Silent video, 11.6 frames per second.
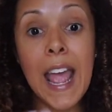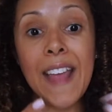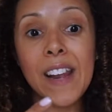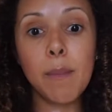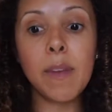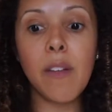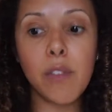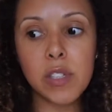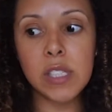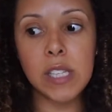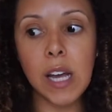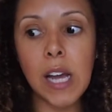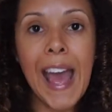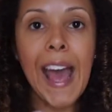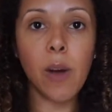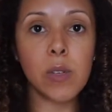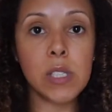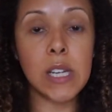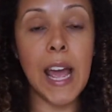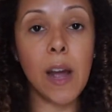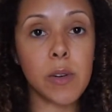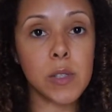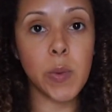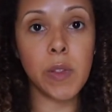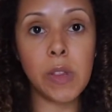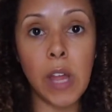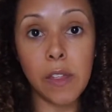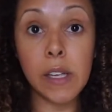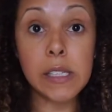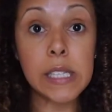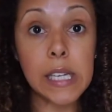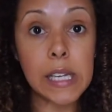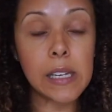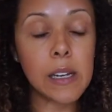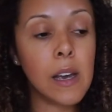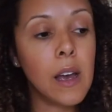and I'm never stuck hours and hours with nothing to eat.